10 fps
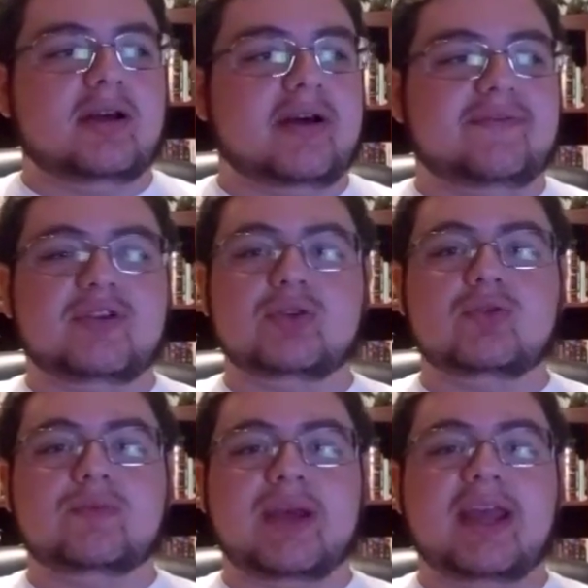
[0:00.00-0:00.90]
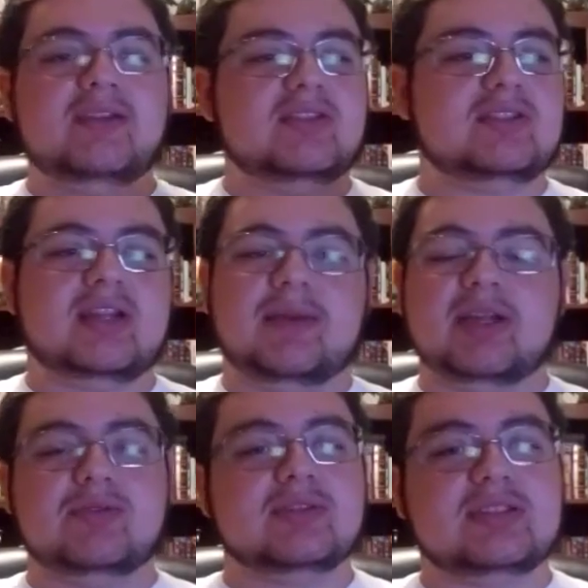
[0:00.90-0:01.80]
a few pages. I
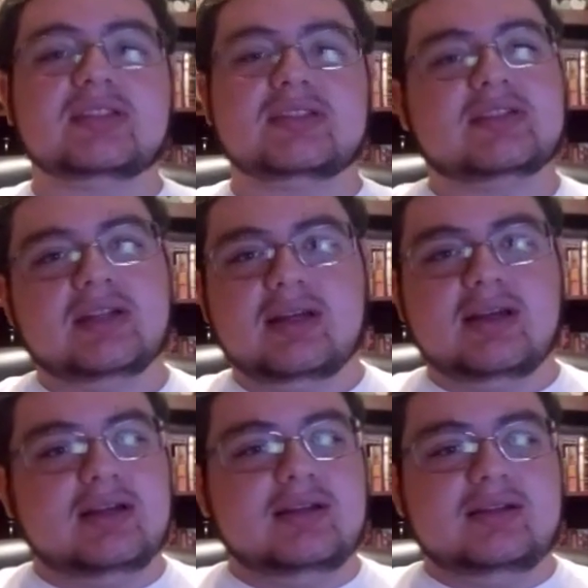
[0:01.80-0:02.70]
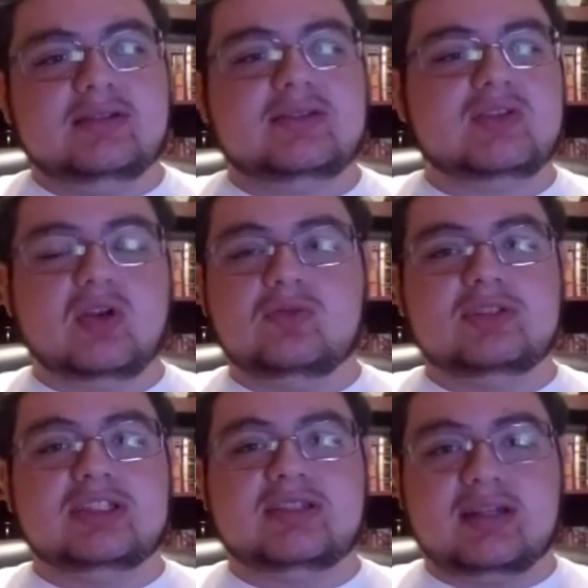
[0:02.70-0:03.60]
mean, it was just
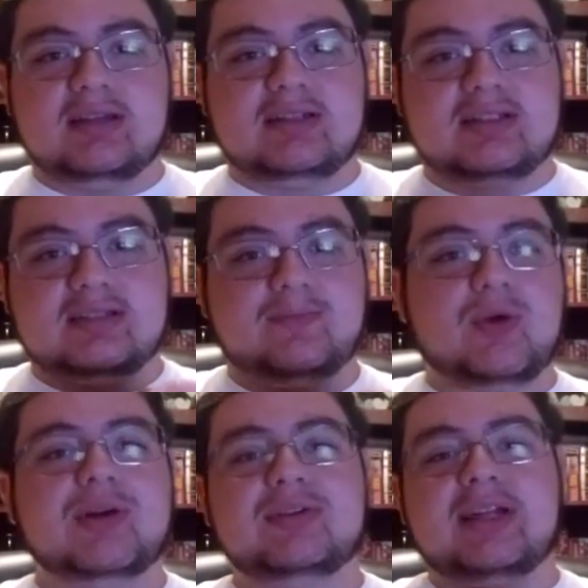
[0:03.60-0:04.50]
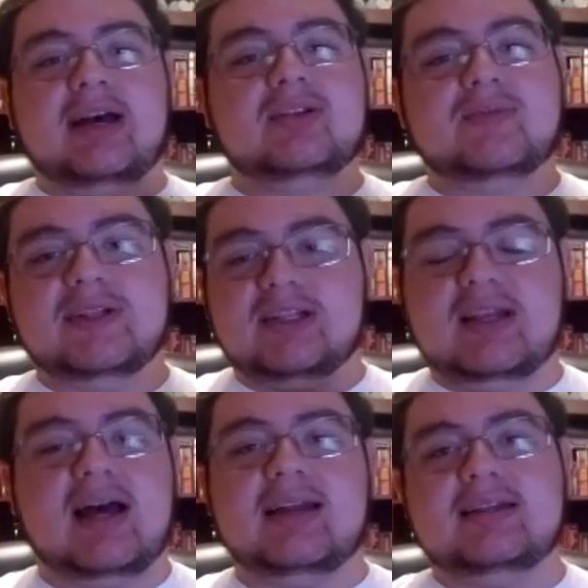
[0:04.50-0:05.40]
so, it's just boiled down to be a
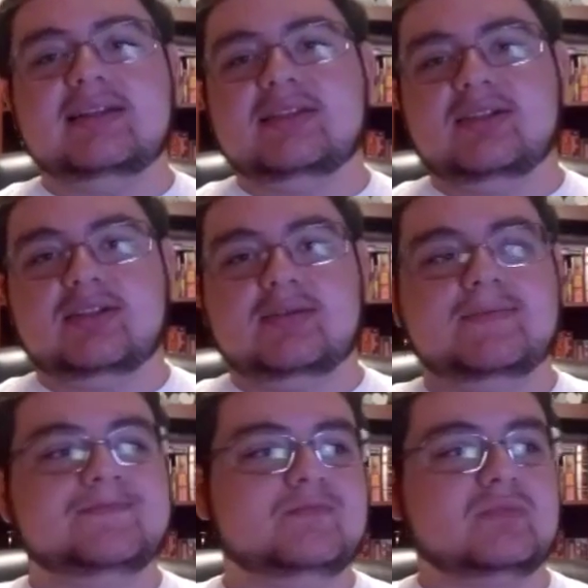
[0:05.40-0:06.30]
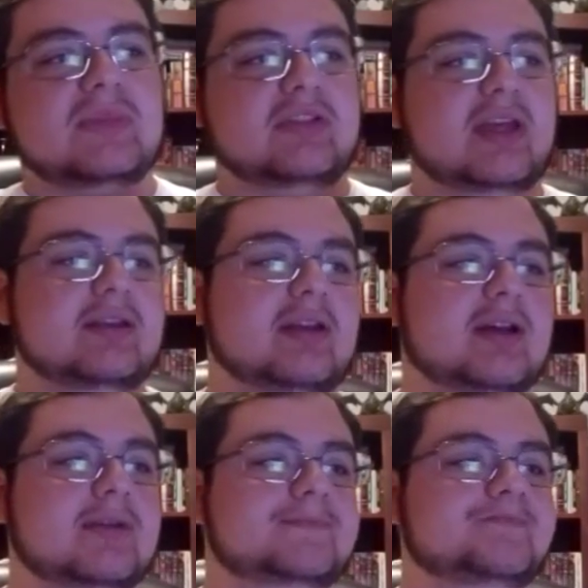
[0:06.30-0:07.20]
lot easier. And
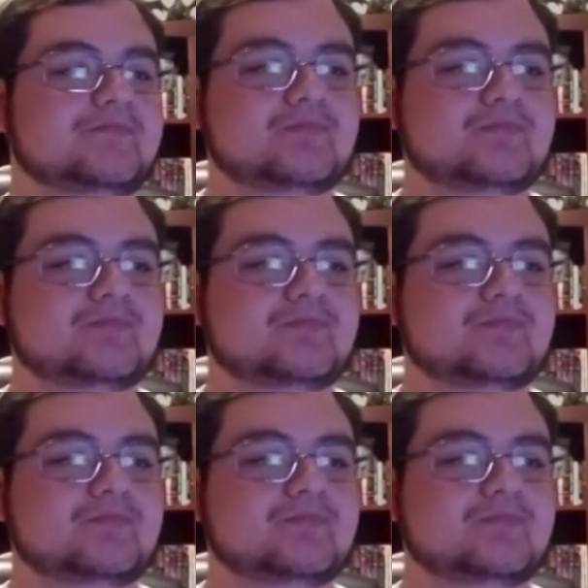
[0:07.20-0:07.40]
then